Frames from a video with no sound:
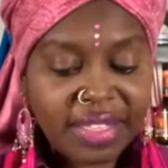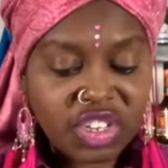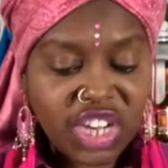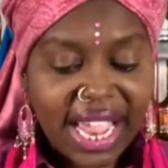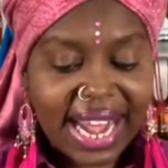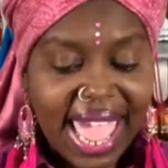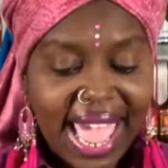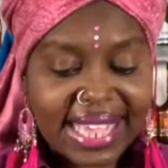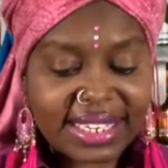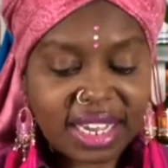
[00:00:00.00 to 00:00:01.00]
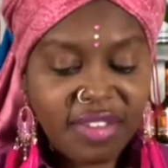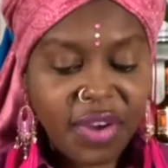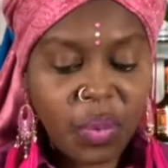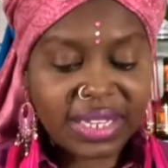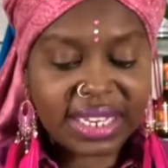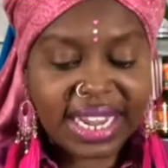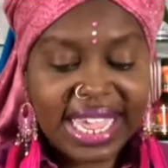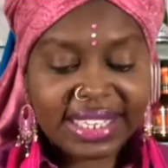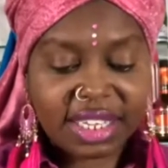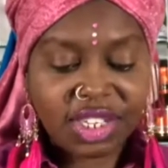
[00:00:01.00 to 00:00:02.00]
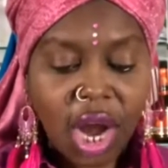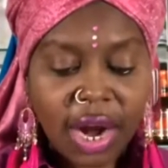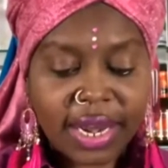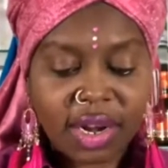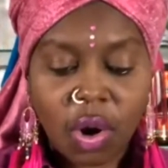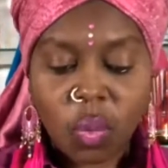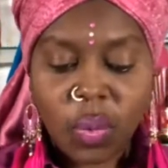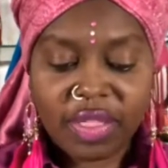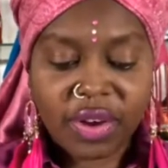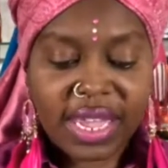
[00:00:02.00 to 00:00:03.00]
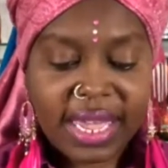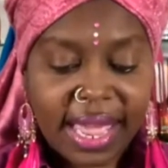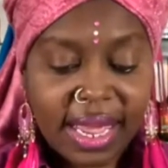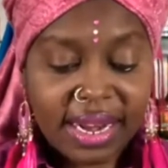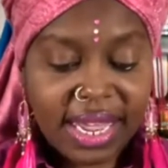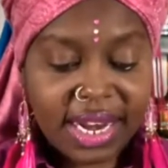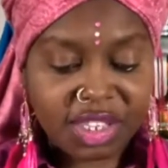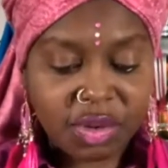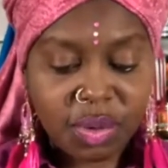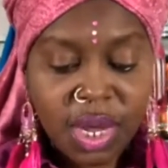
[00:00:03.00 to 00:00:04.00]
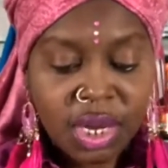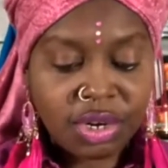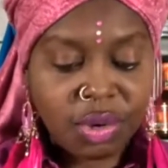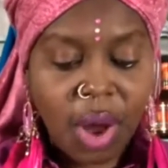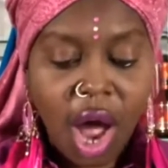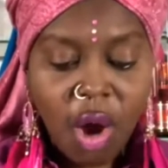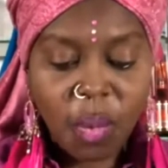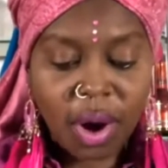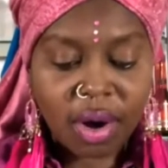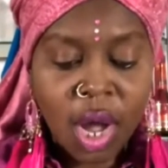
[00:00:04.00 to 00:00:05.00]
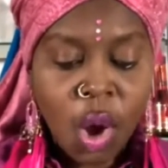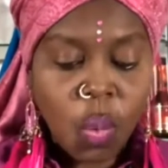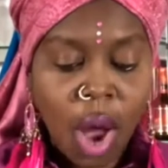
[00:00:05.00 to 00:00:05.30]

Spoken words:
in the chat asked if it was an easy target or whether he needed to do homework,